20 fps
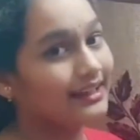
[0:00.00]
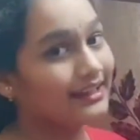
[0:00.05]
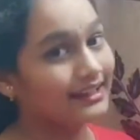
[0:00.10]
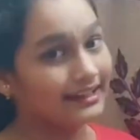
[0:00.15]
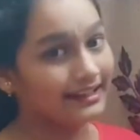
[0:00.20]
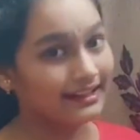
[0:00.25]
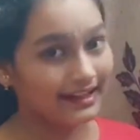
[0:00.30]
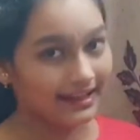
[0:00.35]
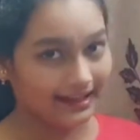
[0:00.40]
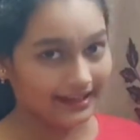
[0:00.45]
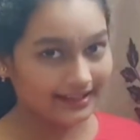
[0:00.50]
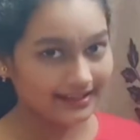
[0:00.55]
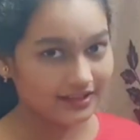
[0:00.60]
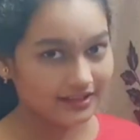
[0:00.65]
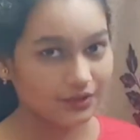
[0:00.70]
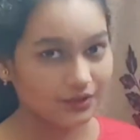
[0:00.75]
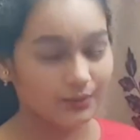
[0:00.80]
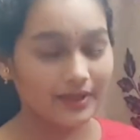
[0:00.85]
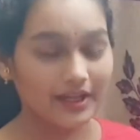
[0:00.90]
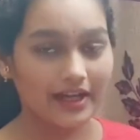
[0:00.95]
Next
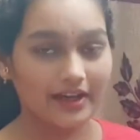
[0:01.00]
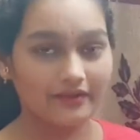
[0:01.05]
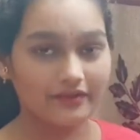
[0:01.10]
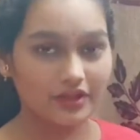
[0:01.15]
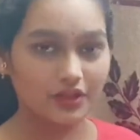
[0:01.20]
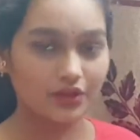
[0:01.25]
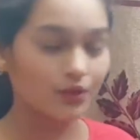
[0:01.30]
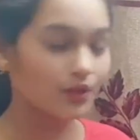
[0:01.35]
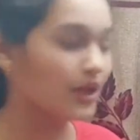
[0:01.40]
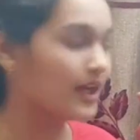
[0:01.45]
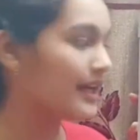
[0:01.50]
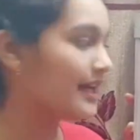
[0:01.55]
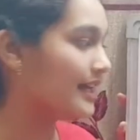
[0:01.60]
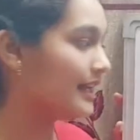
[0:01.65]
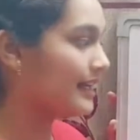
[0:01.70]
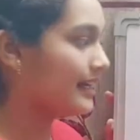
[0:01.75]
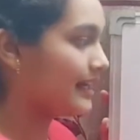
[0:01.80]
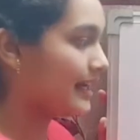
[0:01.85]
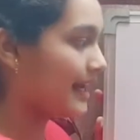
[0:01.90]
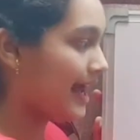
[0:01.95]
we have to do
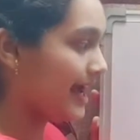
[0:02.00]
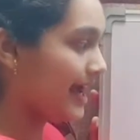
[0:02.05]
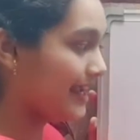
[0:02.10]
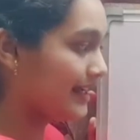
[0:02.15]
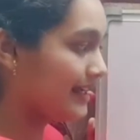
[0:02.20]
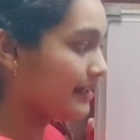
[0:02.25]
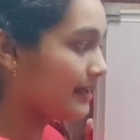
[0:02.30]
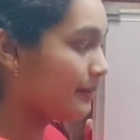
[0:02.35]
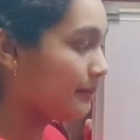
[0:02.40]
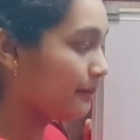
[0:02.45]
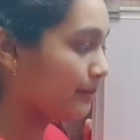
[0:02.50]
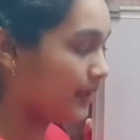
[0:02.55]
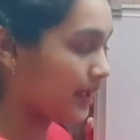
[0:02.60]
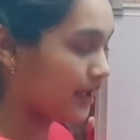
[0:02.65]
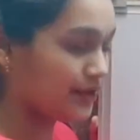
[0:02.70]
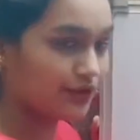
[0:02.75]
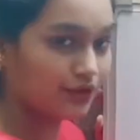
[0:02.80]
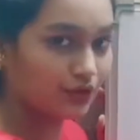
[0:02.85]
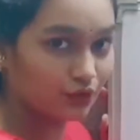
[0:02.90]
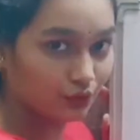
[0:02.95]
9
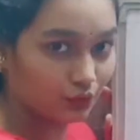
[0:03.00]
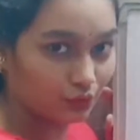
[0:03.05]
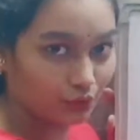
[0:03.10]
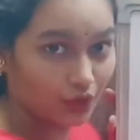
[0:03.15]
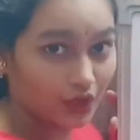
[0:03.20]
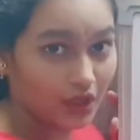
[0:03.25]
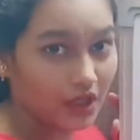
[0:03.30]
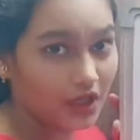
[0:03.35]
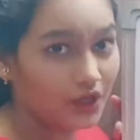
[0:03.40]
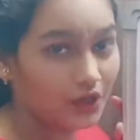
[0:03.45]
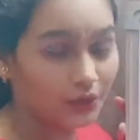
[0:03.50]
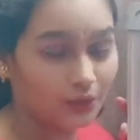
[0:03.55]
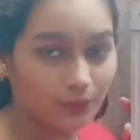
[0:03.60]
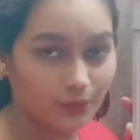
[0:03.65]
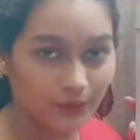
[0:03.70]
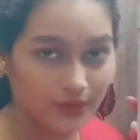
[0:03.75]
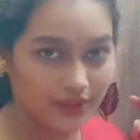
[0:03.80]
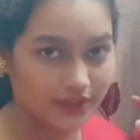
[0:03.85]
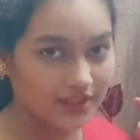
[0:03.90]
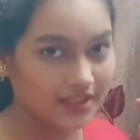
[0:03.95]
plus 2,
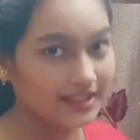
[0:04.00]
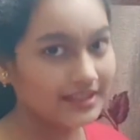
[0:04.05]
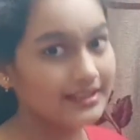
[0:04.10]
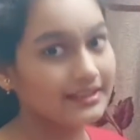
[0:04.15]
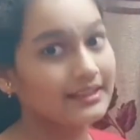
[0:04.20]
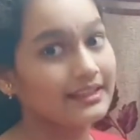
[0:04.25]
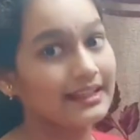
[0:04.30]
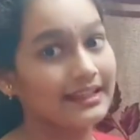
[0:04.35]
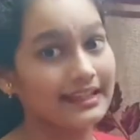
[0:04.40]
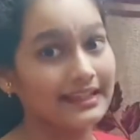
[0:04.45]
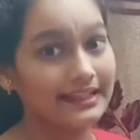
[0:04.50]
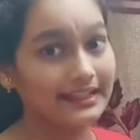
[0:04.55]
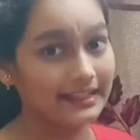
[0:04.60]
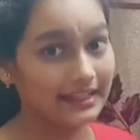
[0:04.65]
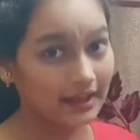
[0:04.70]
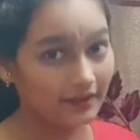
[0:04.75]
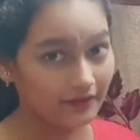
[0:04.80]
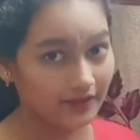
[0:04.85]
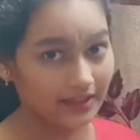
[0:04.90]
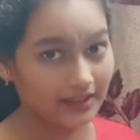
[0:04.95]
which is
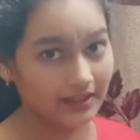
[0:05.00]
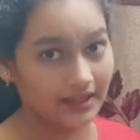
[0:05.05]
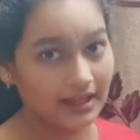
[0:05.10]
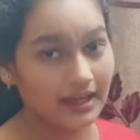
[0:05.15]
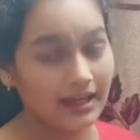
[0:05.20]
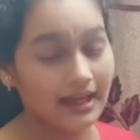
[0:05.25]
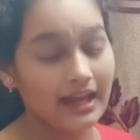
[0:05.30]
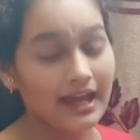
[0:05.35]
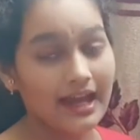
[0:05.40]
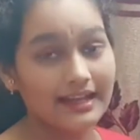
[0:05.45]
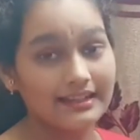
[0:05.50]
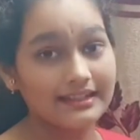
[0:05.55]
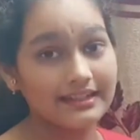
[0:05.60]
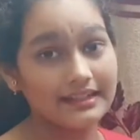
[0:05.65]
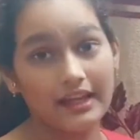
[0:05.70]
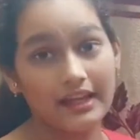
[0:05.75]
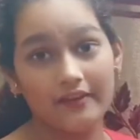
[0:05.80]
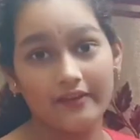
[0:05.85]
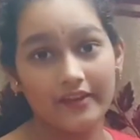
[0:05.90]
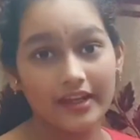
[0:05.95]
11. And
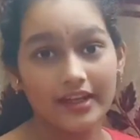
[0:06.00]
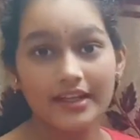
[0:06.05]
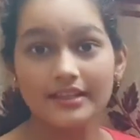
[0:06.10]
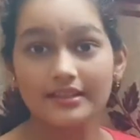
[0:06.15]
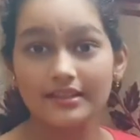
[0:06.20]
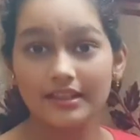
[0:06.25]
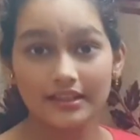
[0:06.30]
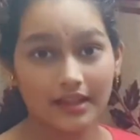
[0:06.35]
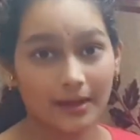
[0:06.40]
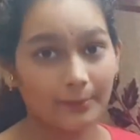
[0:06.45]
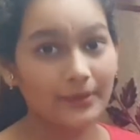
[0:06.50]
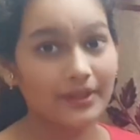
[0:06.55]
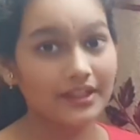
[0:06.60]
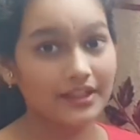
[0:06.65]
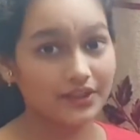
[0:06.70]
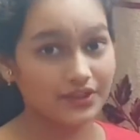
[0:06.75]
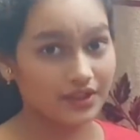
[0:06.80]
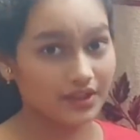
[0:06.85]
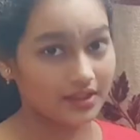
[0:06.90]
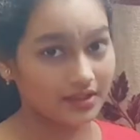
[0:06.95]
11 is a double
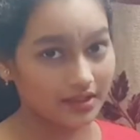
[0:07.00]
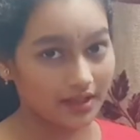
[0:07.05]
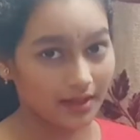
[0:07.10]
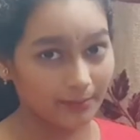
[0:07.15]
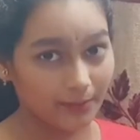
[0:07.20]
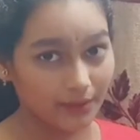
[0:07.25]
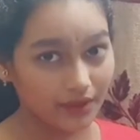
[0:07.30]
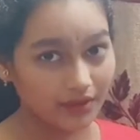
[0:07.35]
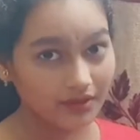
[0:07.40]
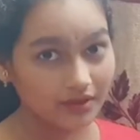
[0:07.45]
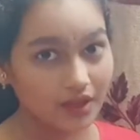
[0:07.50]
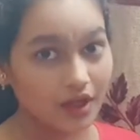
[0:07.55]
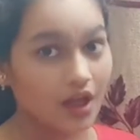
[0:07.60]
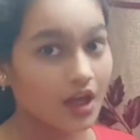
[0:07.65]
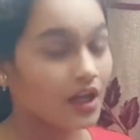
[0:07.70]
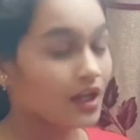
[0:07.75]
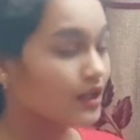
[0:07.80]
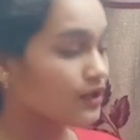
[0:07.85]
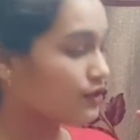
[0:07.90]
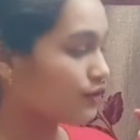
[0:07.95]
digit number.
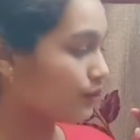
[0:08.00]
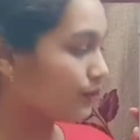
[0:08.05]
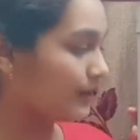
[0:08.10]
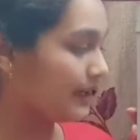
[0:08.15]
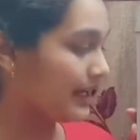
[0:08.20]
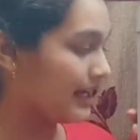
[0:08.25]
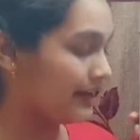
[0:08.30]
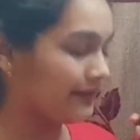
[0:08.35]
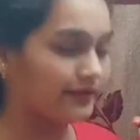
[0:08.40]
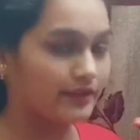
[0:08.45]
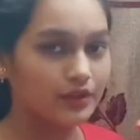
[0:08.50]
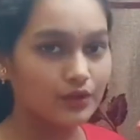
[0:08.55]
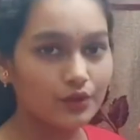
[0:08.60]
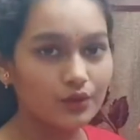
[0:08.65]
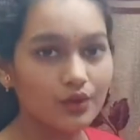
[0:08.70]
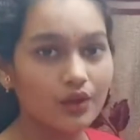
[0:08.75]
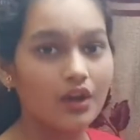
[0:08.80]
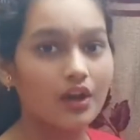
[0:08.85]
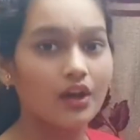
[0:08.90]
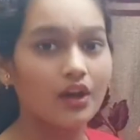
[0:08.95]
So we have to
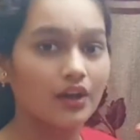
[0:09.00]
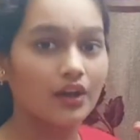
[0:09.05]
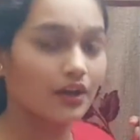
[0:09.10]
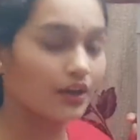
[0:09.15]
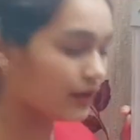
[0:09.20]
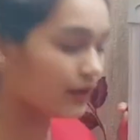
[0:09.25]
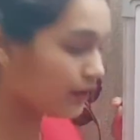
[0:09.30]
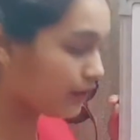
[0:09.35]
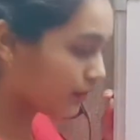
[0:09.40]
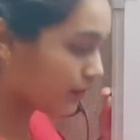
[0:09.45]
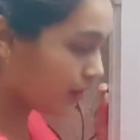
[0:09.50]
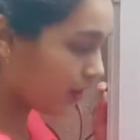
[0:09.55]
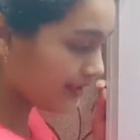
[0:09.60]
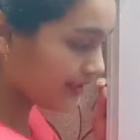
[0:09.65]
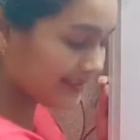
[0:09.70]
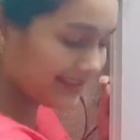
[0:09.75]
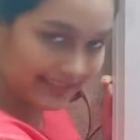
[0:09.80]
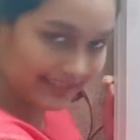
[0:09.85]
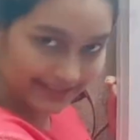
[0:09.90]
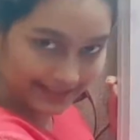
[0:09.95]
cross
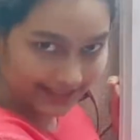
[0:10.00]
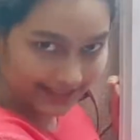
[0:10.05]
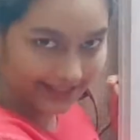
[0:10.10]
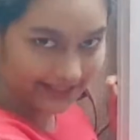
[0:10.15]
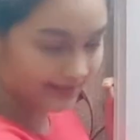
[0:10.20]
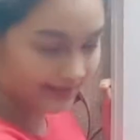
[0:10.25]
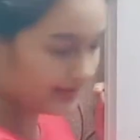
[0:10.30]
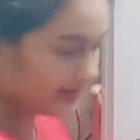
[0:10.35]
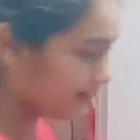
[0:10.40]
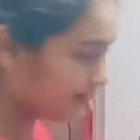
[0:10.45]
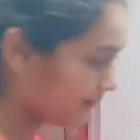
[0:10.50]
this 8